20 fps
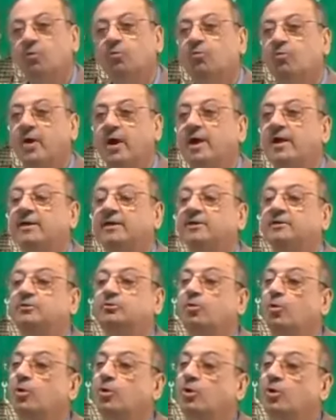Why it is
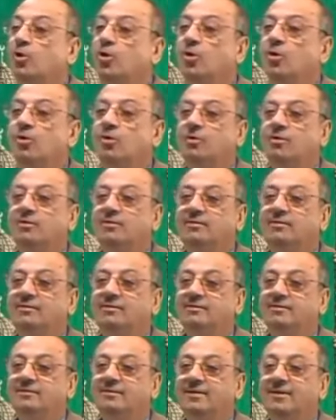kullu?
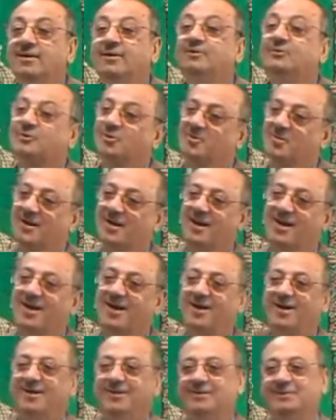
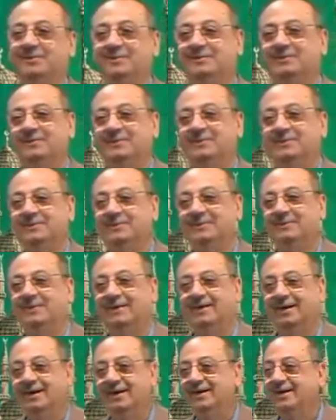Zumla'u.
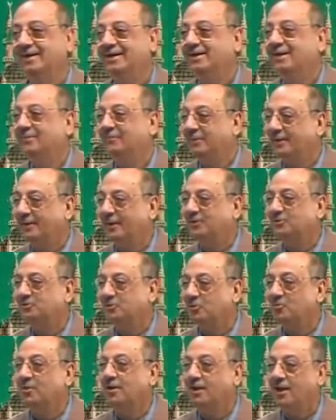Because
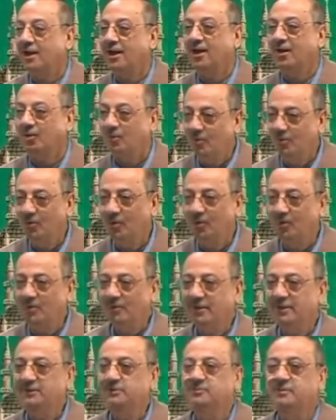zumla'u
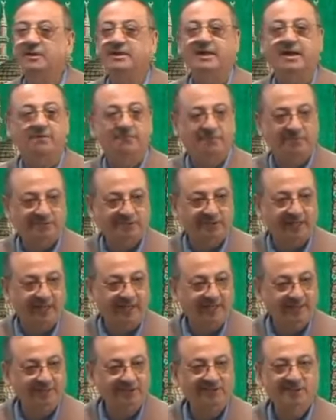is being
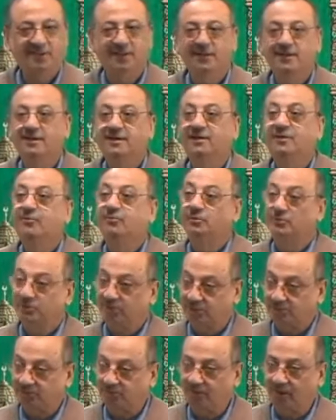emphasized, which is
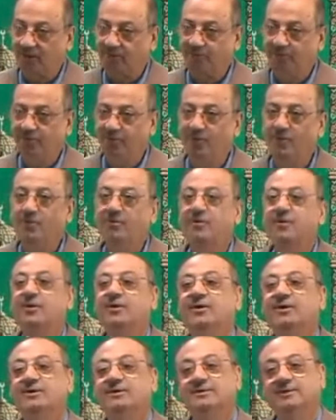marfu,
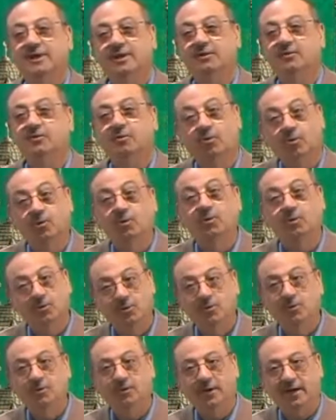then
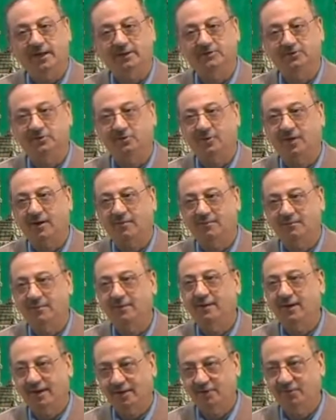kullu has to come.
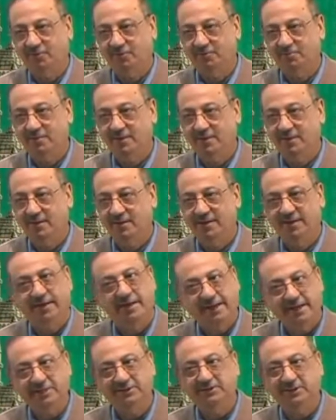Are you with me?
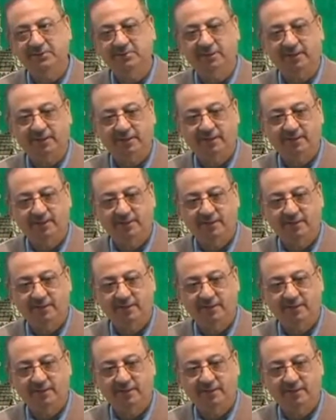Easy, brother.